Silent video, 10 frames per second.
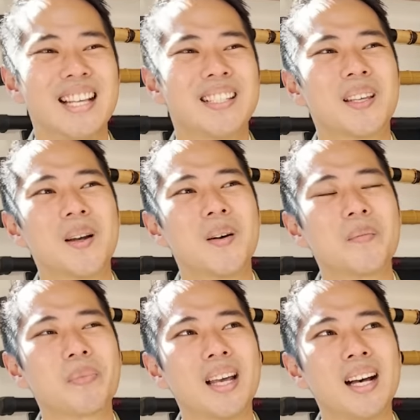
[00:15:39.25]

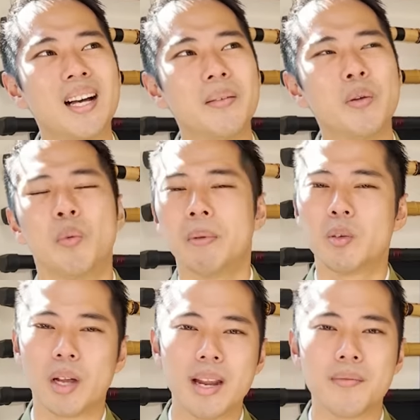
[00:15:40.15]
So it would be
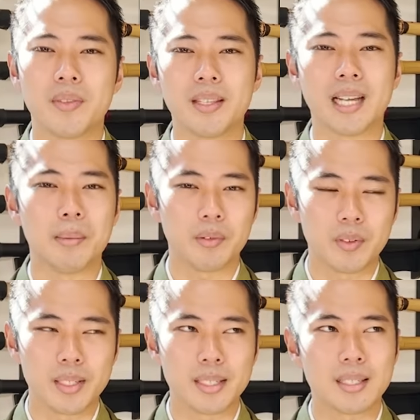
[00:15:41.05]
great if the time
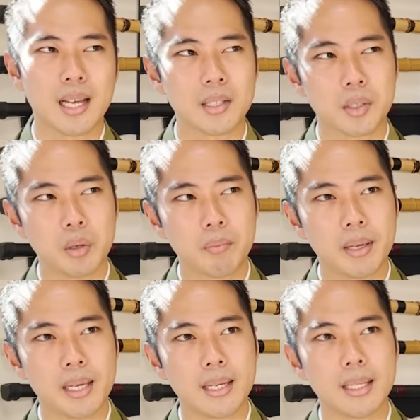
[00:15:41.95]
difference is not so
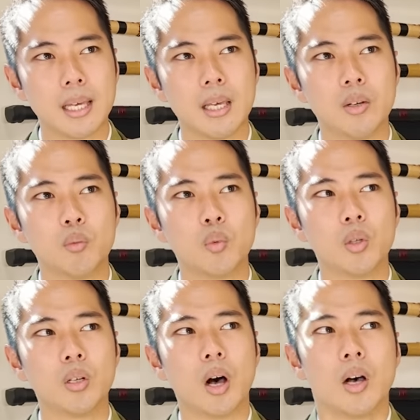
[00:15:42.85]
big. It
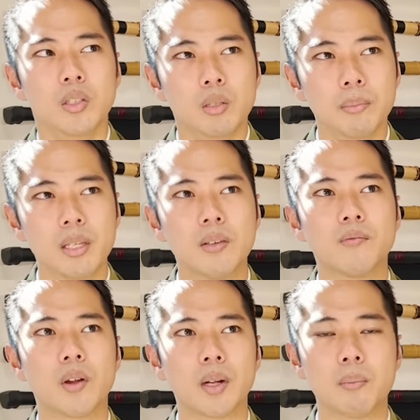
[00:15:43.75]
will also be
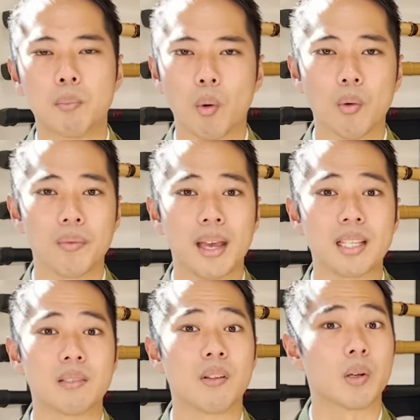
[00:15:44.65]
very important that
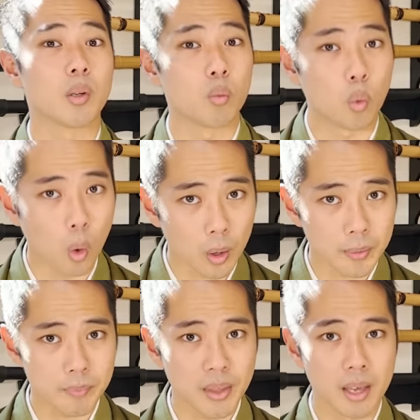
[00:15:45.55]
it's very
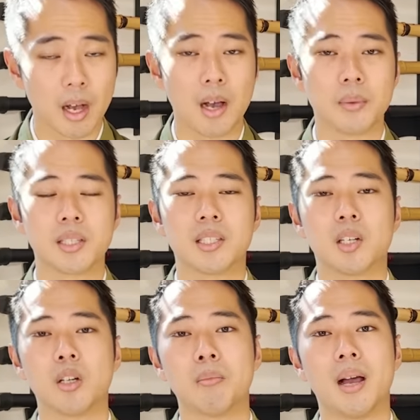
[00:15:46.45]
warm,
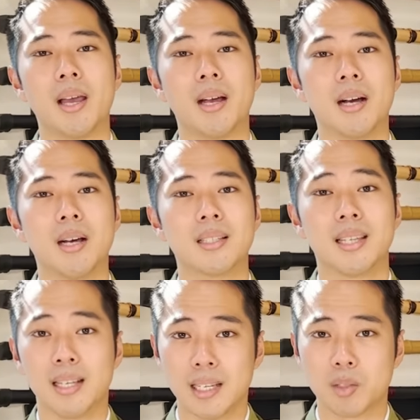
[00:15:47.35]
considering my
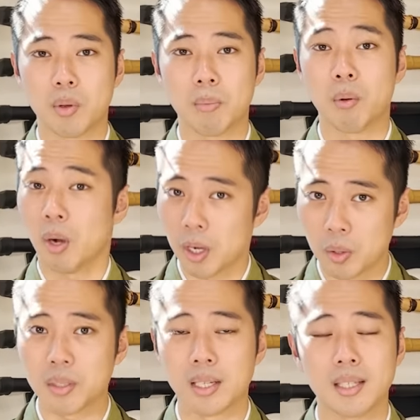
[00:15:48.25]
sickness with my
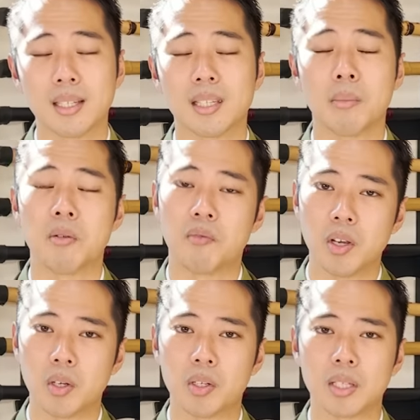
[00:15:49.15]
Raynaud's sickness and my
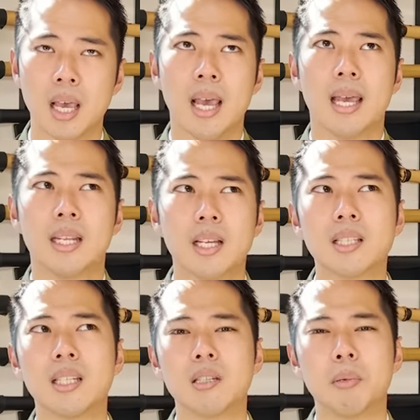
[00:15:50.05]
fingers. It
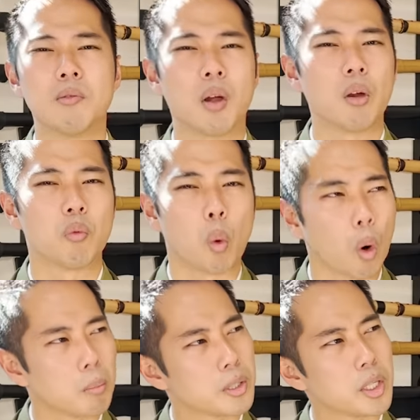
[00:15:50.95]
does need to be very
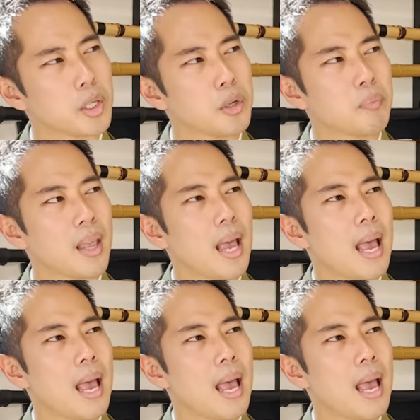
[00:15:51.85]
warm too.